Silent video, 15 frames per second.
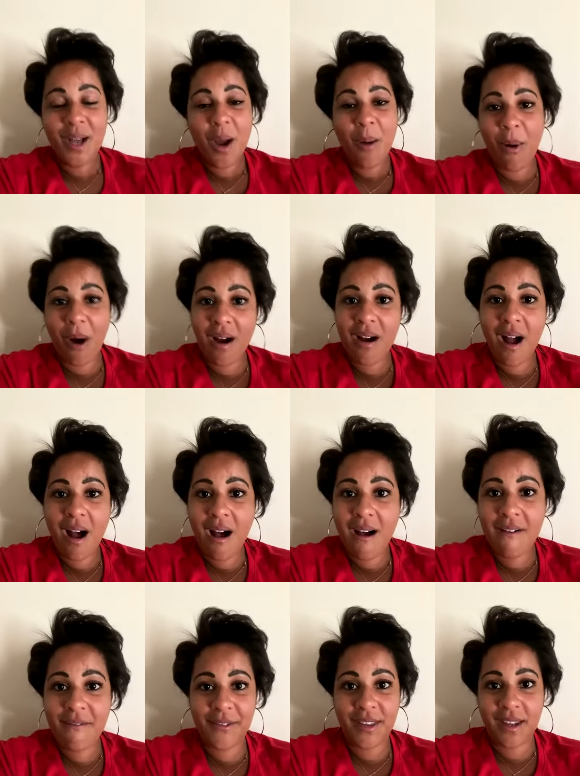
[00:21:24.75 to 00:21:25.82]
Part of
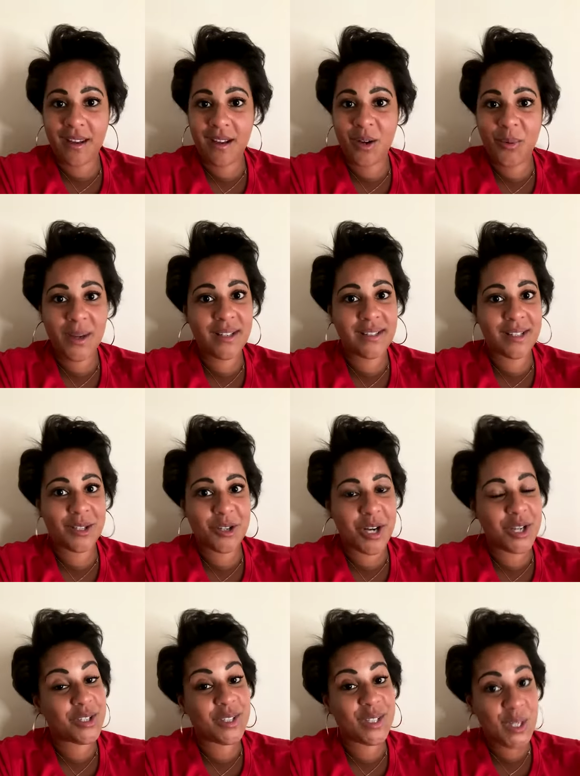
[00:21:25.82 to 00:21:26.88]
the Queens of the
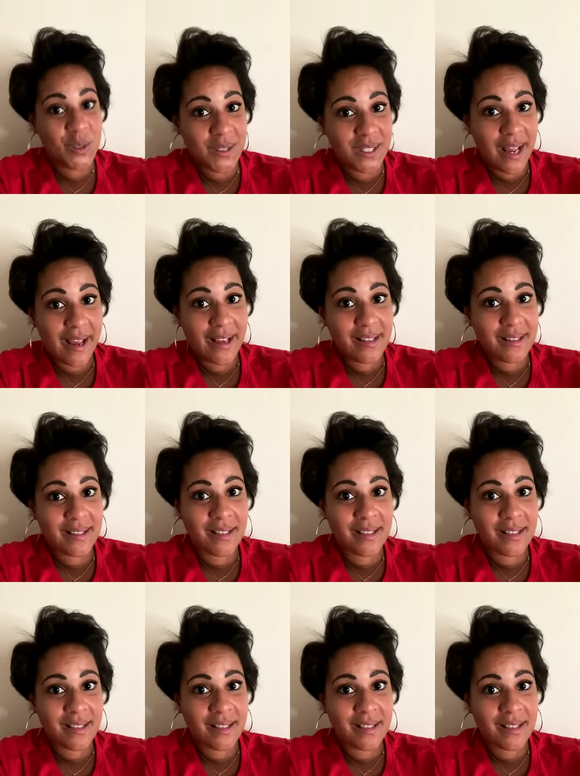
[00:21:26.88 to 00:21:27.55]
Trenches Tuesdays,